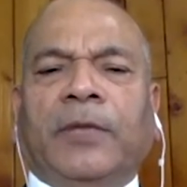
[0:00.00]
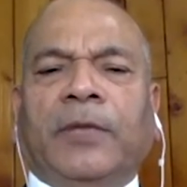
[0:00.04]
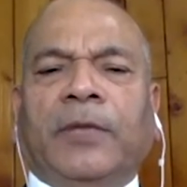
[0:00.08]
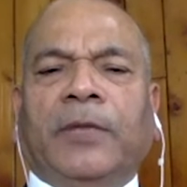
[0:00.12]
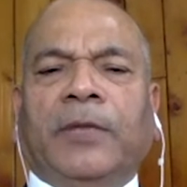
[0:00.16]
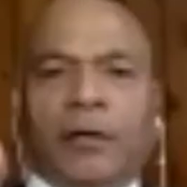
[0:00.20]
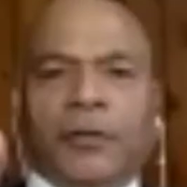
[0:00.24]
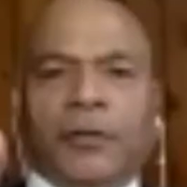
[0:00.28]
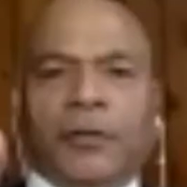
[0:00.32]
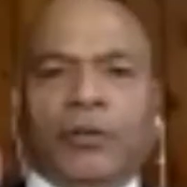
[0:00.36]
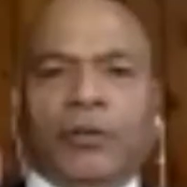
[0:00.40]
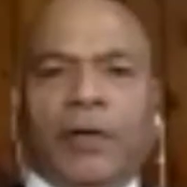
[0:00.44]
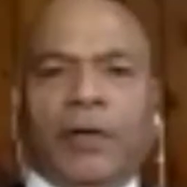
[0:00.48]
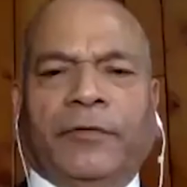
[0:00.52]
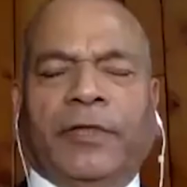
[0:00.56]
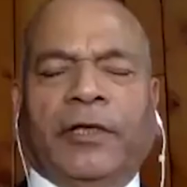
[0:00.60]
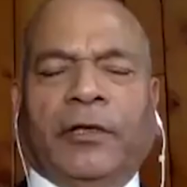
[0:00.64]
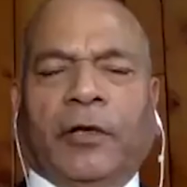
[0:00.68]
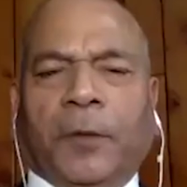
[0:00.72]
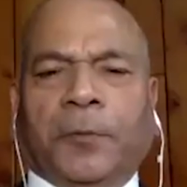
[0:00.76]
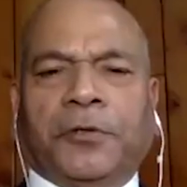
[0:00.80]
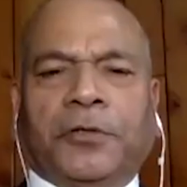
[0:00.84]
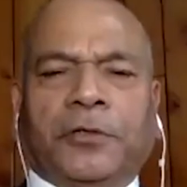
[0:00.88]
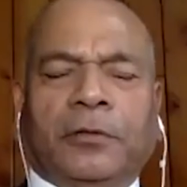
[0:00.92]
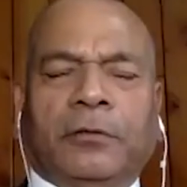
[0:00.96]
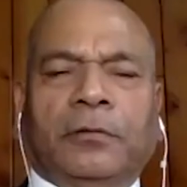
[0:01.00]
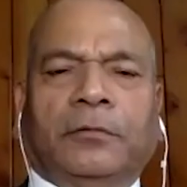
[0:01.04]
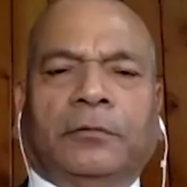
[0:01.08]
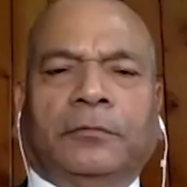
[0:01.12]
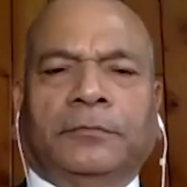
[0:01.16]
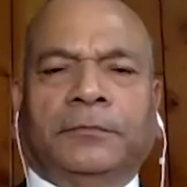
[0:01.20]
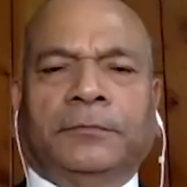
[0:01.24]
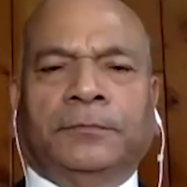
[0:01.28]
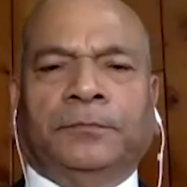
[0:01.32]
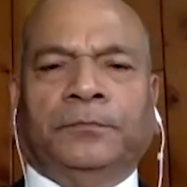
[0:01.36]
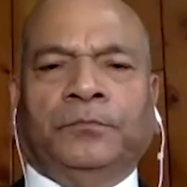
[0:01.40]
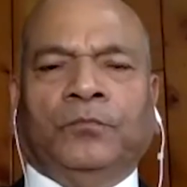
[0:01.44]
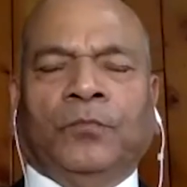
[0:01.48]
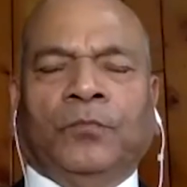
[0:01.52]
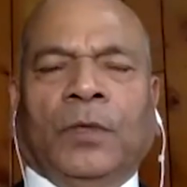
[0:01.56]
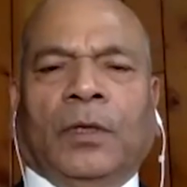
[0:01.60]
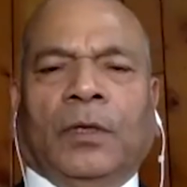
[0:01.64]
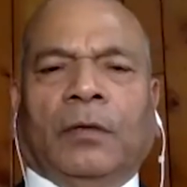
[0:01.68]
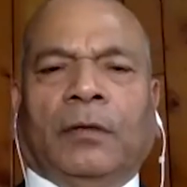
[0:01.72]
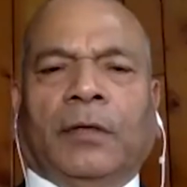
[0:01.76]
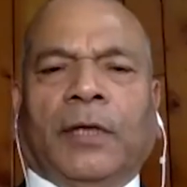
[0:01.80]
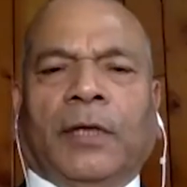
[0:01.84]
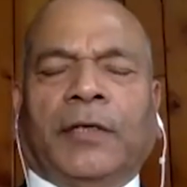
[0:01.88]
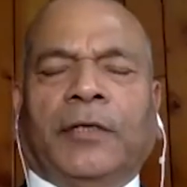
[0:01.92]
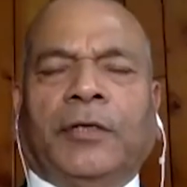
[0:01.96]
You have the option
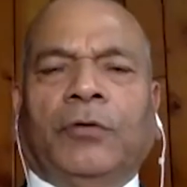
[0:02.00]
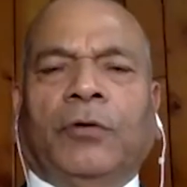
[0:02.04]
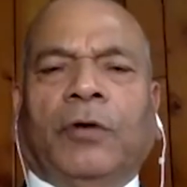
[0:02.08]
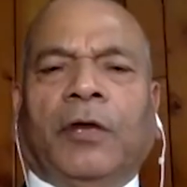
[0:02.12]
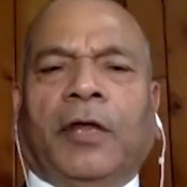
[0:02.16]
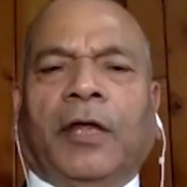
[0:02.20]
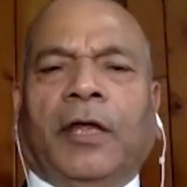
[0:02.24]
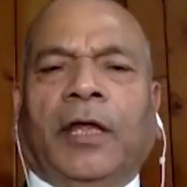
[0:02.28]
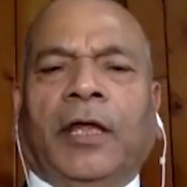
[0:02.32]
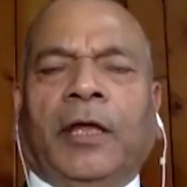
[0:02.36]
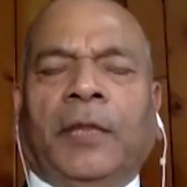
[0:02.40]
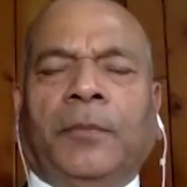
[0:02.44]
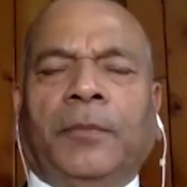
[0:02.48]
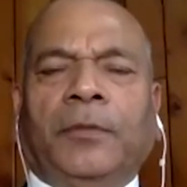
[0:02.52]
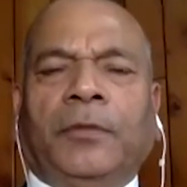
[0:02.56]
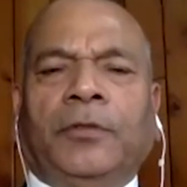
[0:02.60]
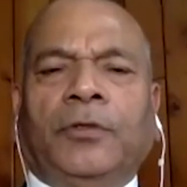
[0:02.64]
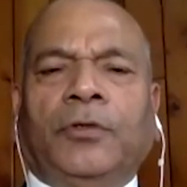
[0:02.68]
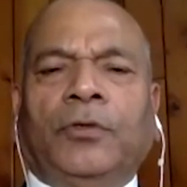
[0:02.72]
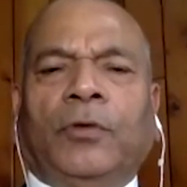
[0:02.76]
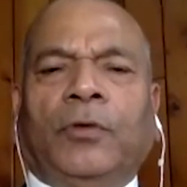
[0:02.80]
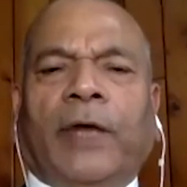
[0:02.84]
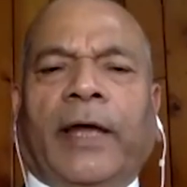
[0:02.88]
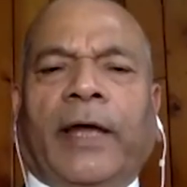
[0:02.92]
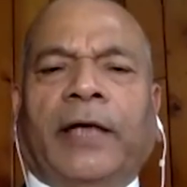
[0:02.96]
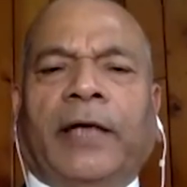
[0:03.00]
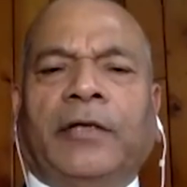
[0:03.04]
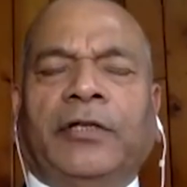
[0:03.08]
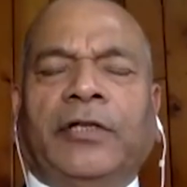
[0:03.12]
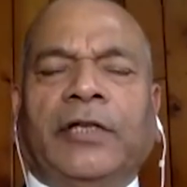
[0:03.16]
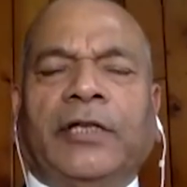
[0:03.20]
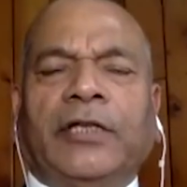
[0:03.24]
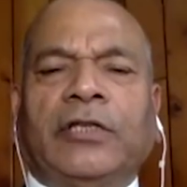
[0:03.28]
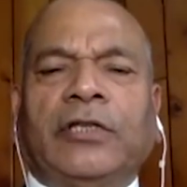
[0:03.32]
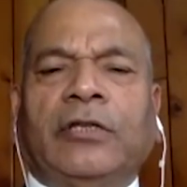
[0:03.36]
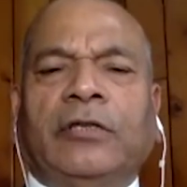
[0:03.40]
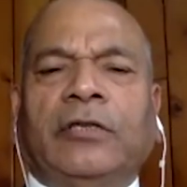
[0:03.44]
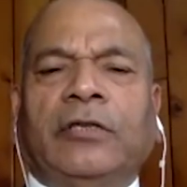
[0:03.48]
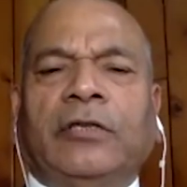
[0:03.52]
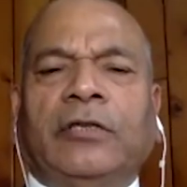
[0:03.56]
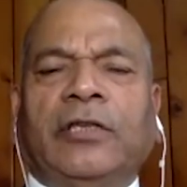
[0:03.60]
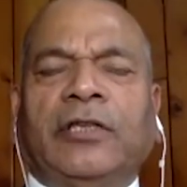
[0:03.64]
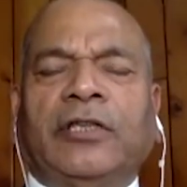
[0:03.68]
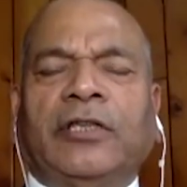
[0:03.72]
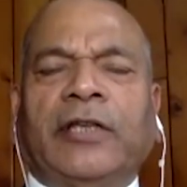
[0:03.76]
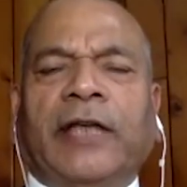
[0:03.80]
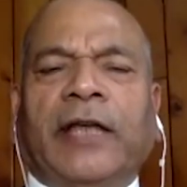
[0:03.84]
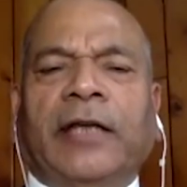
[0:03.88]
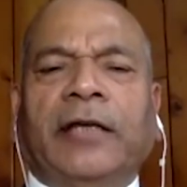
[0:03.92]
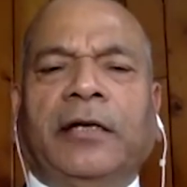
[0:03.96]
that you are able to adjust
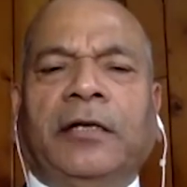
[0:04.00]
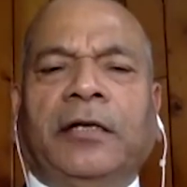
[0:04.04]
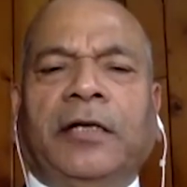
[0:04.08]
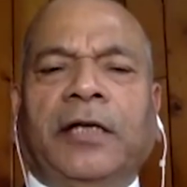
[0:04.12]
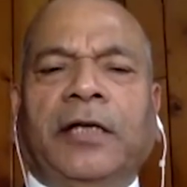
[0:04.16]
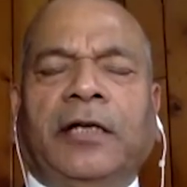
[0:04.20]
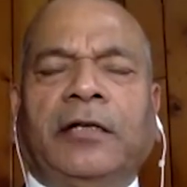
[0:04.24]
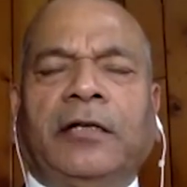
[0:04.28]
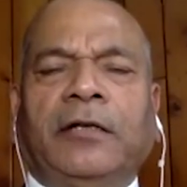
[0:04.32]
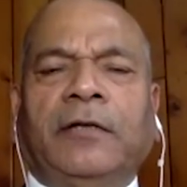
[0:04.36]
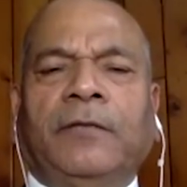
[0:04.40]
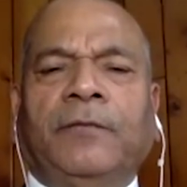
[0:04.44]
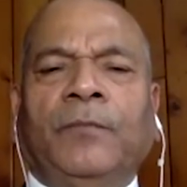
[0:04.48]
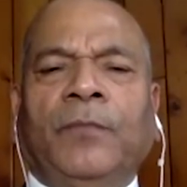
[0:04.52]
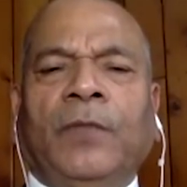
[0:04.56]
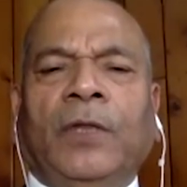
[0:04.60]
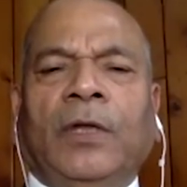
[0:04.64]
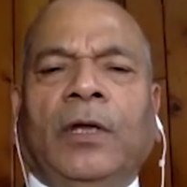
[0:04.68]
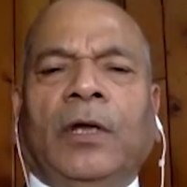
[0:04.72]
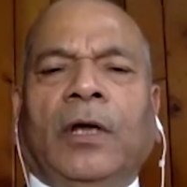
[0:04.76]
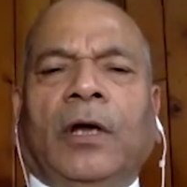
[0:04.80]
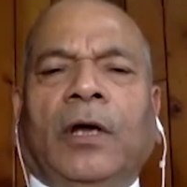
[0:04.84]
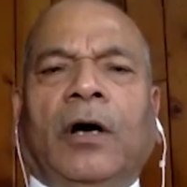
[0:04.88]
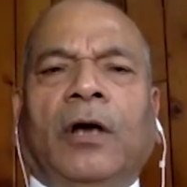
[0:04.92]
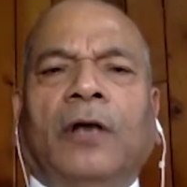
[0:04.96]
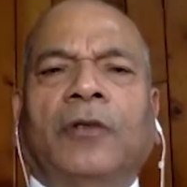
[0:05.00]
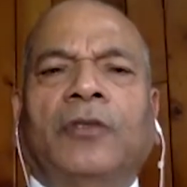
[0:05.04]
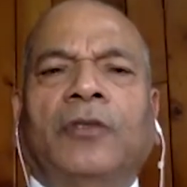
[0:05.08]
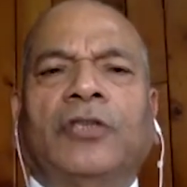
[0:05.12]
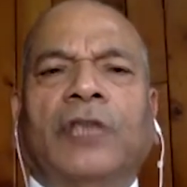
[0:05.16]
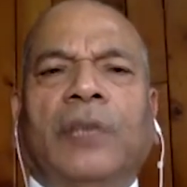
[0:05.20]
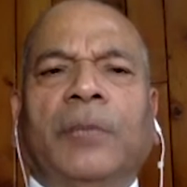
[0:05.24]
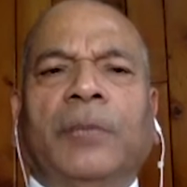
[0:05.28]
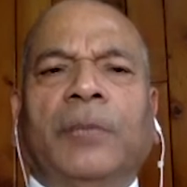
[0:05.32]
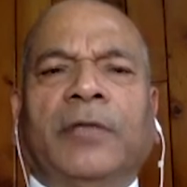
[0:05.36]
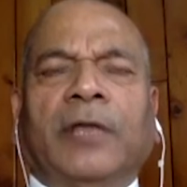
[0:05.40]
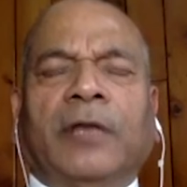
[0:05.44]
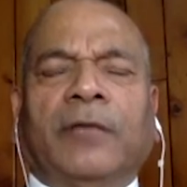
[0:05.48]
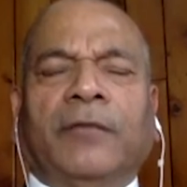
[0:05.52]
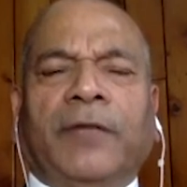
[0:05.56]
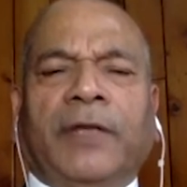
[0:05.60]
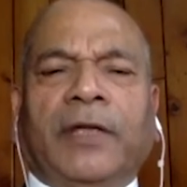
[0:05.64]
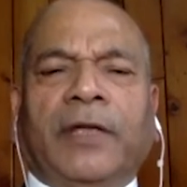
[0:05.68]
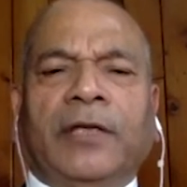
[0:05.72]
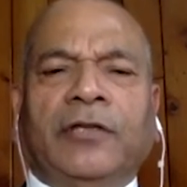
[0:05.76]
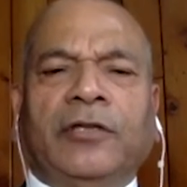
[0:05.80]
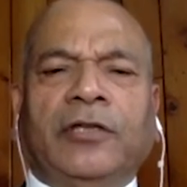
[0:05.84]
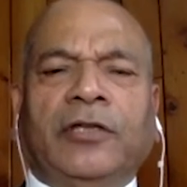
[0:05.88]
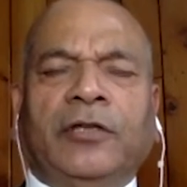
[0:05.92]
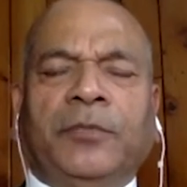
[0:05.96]
this candidate on some other
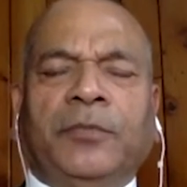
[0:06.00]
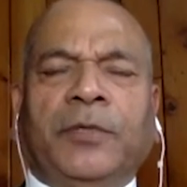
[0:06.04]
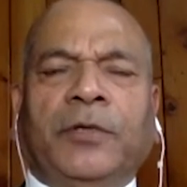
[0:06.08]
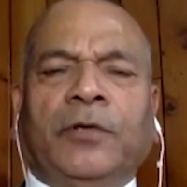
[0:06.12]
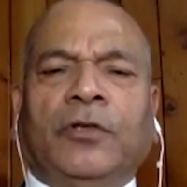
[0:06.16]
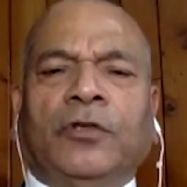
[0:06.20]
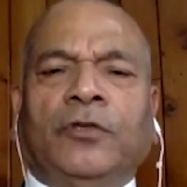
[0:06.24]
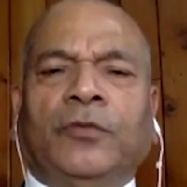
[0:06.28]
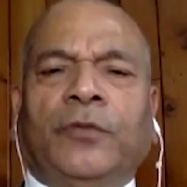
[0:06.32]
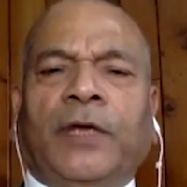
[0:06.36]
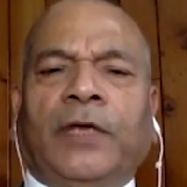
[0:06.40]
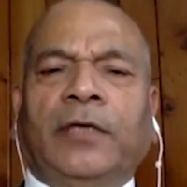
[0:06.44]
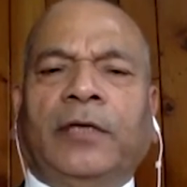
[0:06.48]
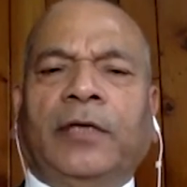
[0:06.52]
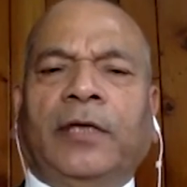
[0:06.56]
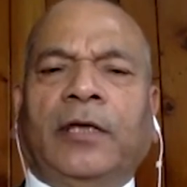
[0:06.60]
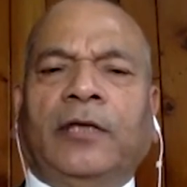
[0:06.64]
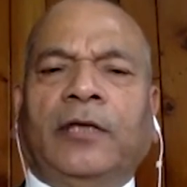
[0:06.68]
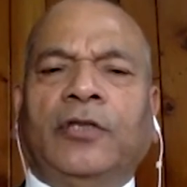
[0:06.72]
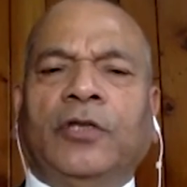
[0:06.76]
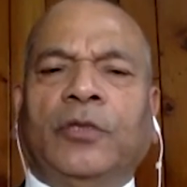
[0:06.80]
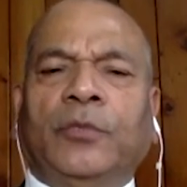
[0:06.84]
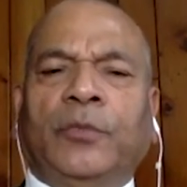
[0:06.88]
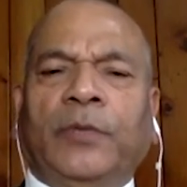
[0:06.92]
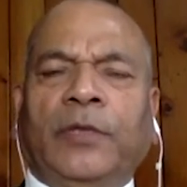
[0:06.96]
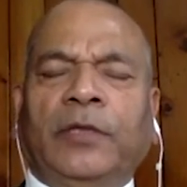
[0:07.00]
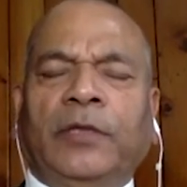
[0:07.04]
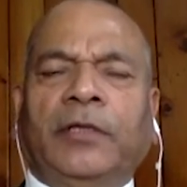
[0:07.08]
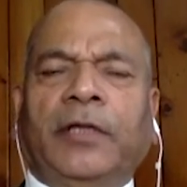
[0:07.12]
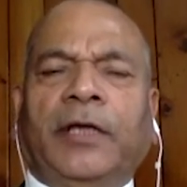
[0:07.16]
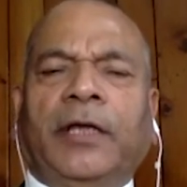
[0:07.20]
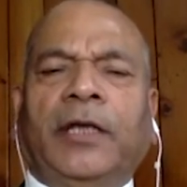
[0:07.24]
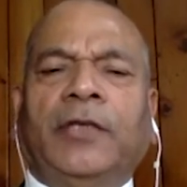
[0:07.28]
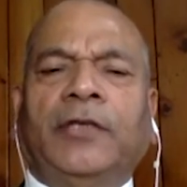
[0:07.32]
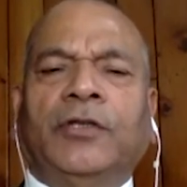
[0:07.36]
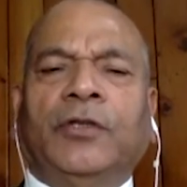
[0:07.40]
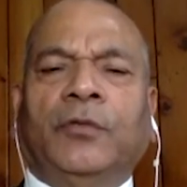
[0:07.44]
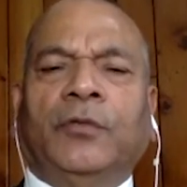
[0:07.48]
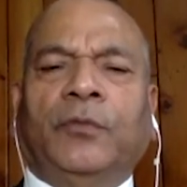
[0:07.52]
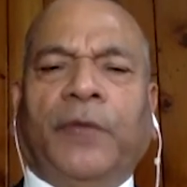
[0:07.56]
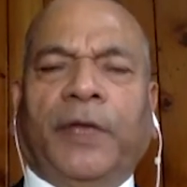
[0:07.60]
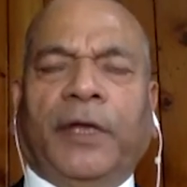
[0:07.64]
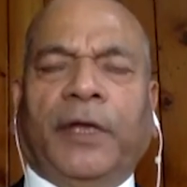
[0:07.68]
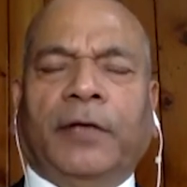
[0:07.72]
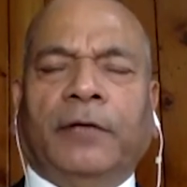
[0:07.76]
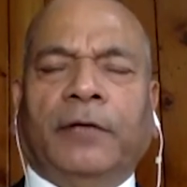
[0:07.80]
vacancies, because where there is a will, there is a way.